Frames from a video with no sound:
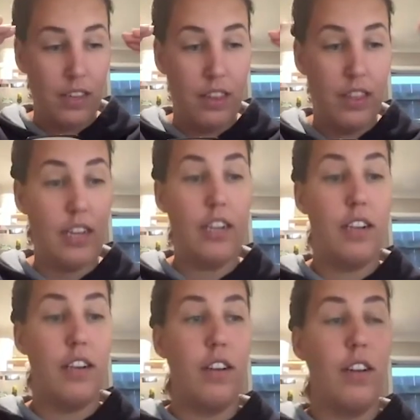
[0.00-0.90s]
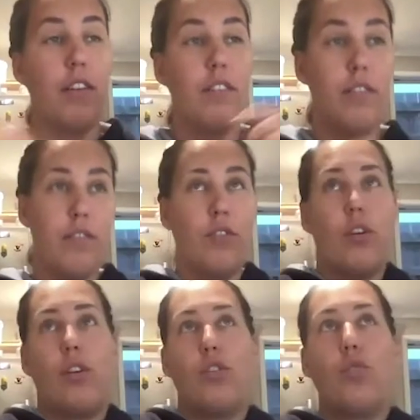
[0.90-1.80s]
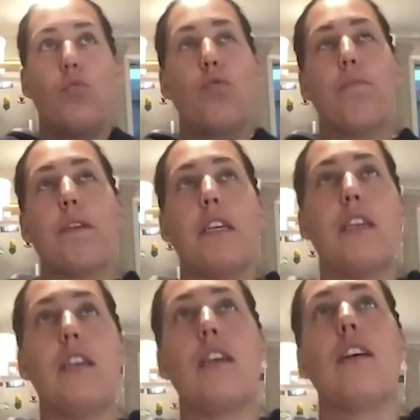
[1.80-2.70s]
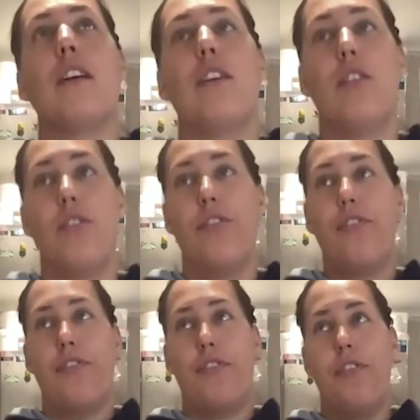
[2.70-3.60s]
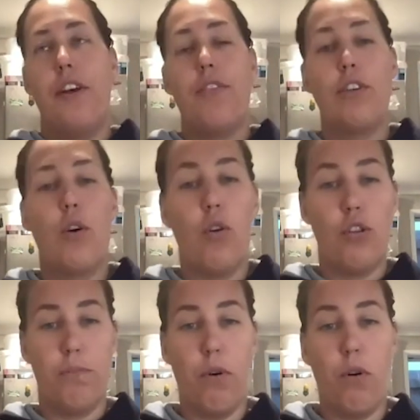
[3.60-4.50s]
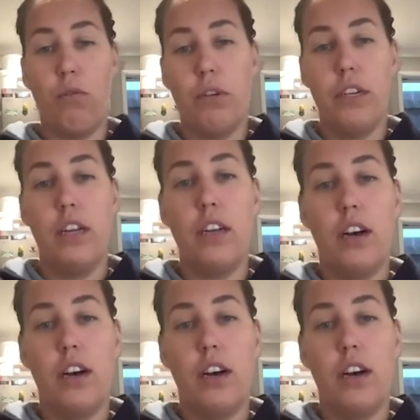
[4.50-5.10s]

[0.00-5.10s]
then you would be very on the ball with it.